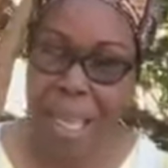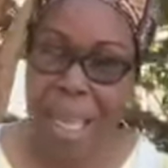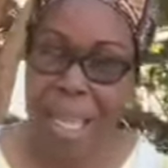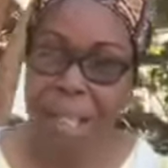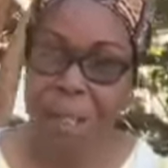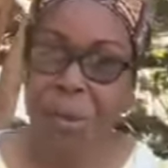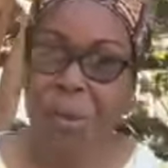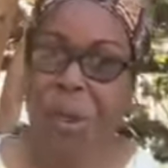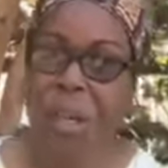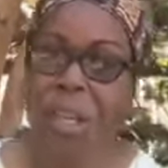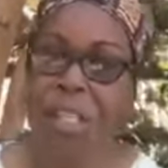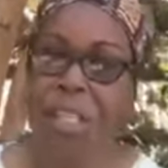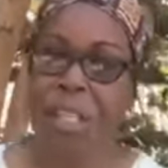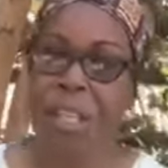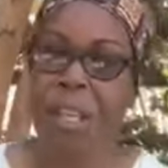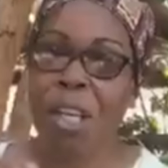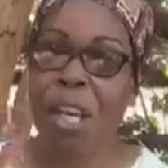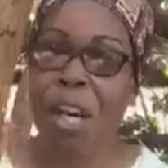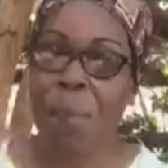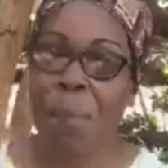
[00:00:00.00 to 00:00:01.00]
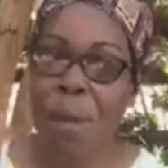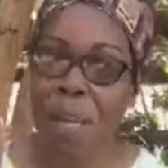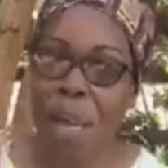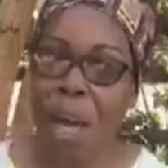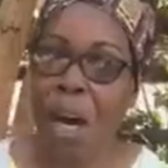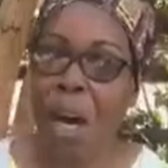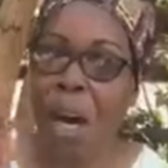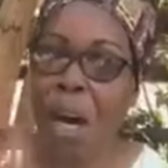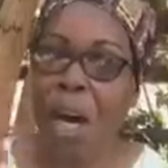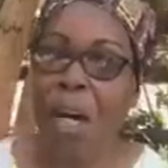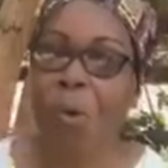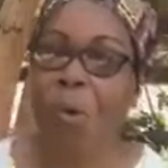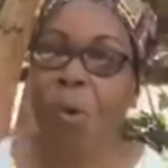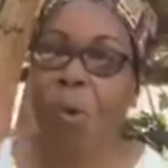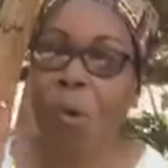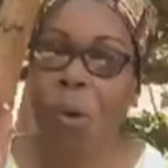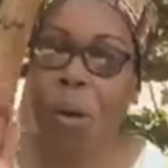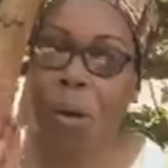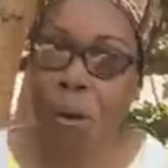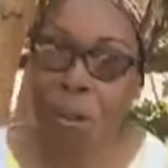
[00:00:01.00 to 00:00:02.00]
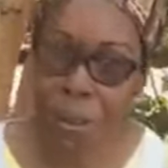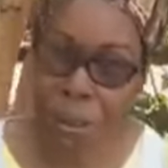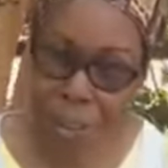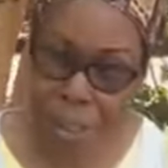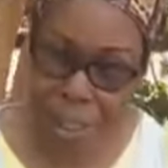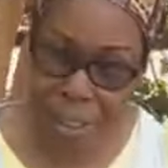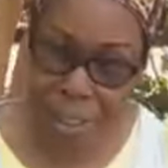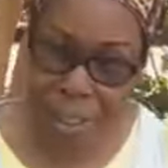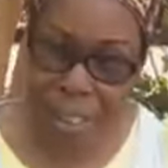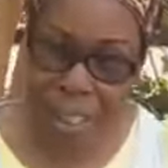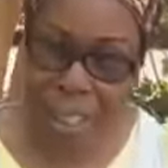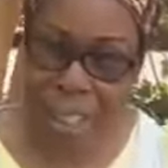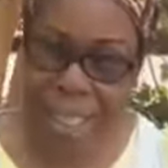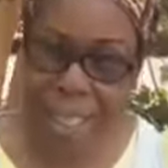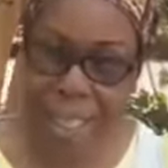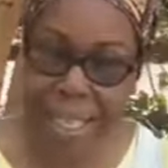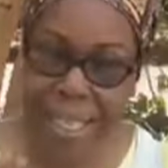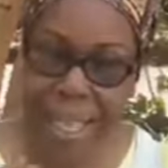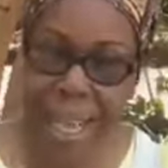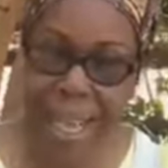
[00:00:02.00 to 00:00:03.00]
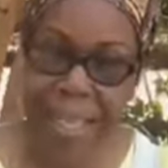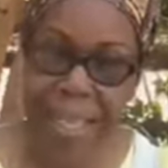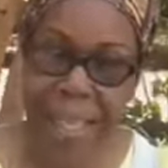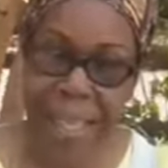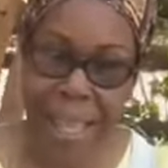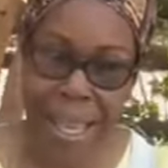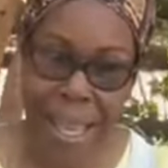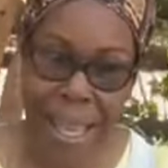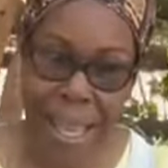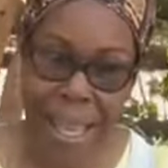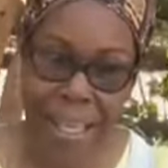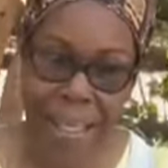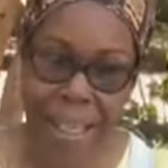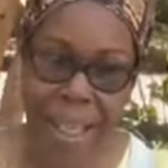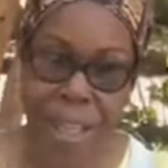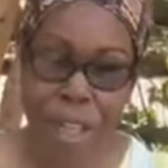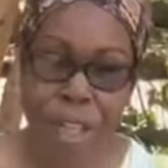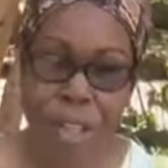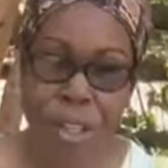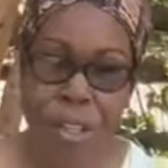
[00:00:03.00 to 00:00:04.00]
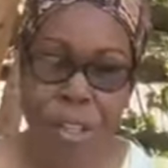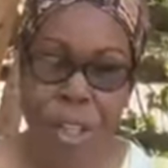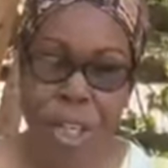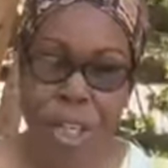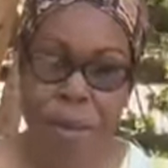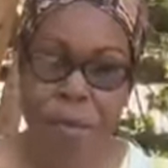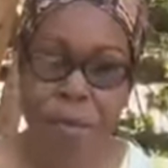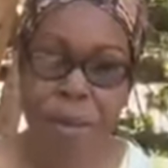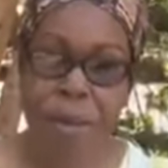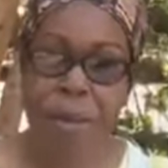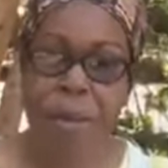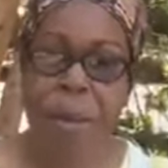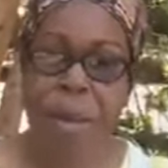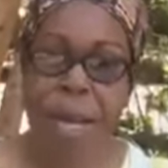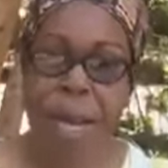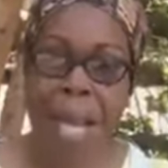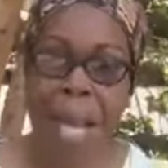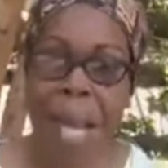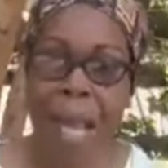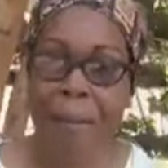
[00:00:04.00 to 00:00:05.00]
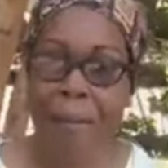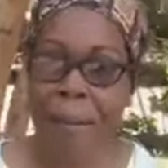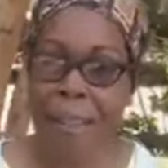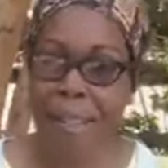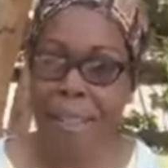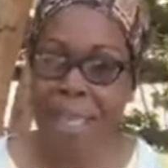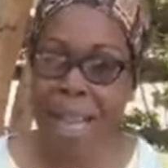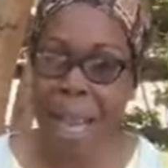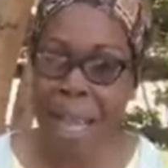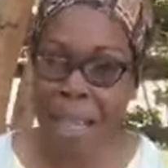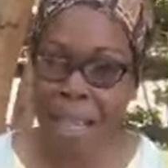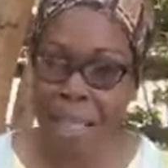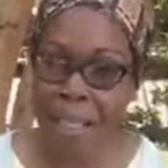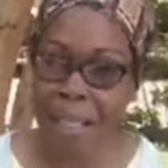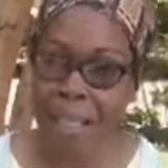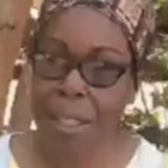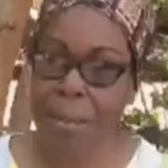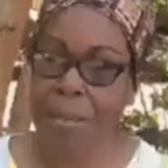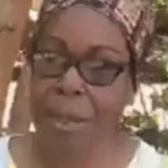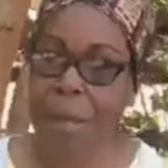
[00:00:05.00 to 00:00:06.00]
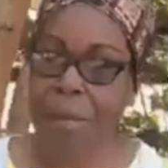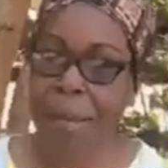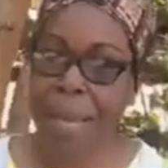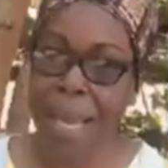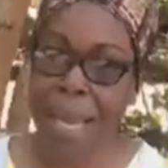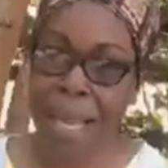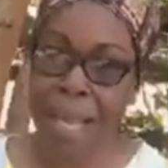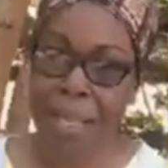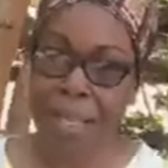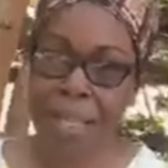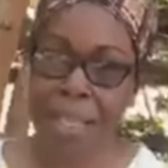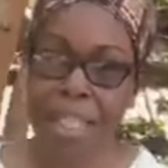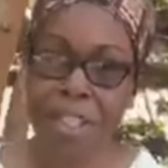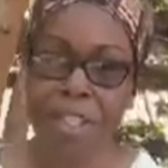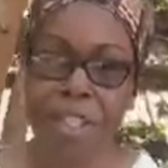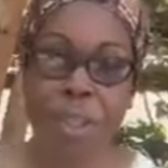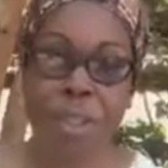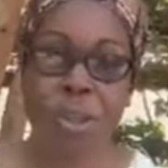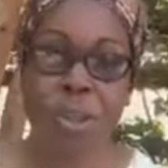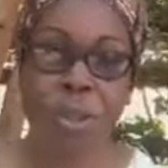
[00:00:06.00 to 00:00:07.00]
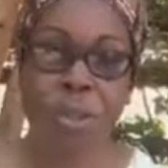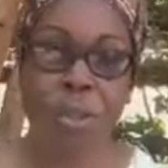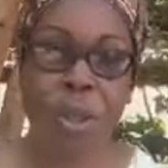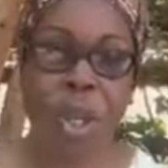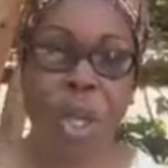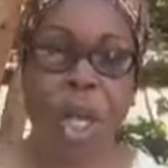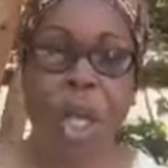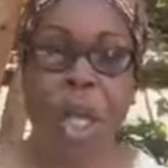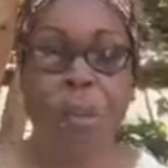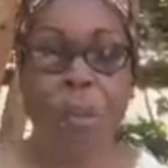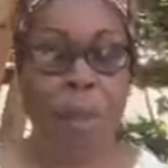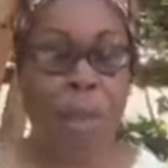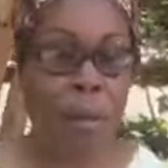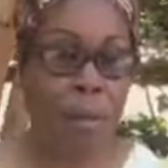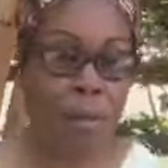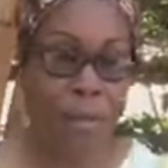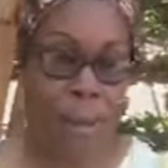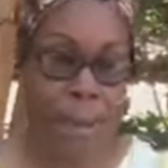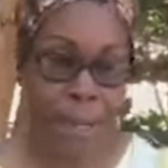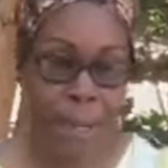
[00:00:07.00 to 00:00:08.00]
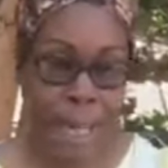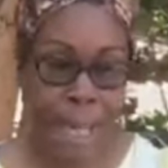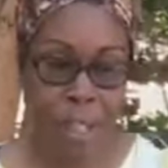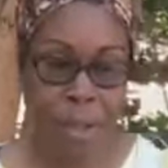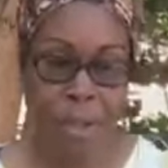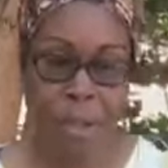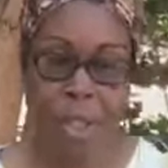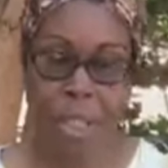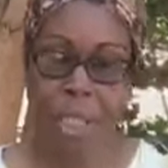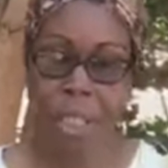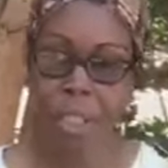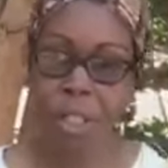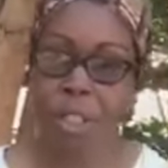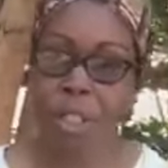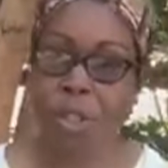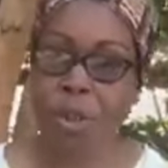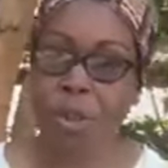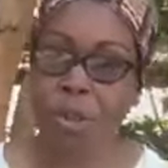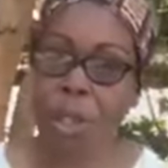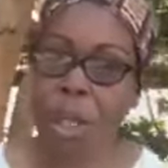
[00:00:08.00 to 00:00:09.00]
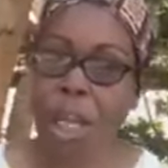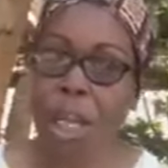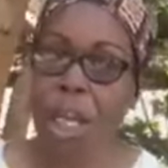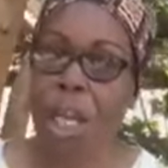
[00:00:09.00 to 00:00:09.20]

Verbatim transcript: it's going to be all worth it in the end so if you are having challenges maybe health issues maybe financial issues,